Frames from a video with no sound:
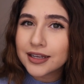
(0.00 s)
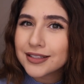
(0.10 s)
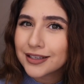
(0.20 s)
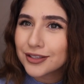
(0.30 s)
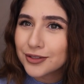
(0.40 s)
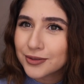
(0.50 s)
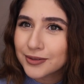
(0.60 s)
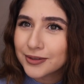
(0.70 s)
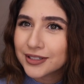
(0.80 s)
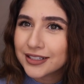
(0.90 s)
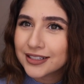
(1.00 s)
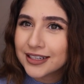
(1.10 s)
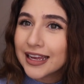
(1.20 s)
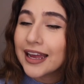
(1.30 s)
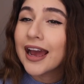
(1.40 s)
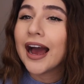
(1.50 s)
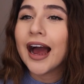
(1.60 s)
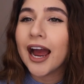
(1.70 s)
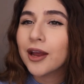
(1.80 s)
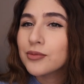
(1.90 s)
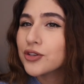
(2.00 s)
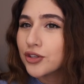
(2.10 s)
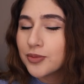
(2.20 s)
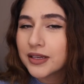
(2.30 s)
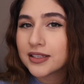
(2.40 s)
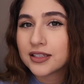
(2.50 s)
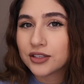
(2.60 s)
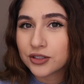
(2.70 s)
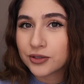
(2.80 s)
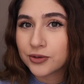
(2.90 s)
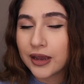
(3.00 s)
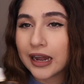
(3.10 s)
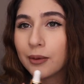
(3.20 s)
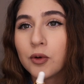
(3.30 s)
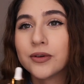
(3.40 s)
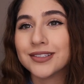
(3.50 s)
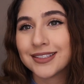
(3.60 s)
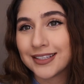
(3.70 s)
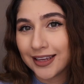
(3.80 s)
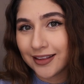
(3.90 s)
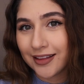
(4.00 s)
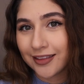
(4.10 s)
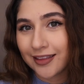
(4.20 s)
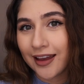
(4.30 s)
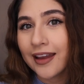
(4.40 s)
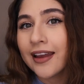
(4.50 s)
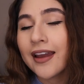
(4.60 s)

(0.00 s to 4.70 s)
Is it Gisou? I'm assuming it's Gisou, and I'm going to say it like that.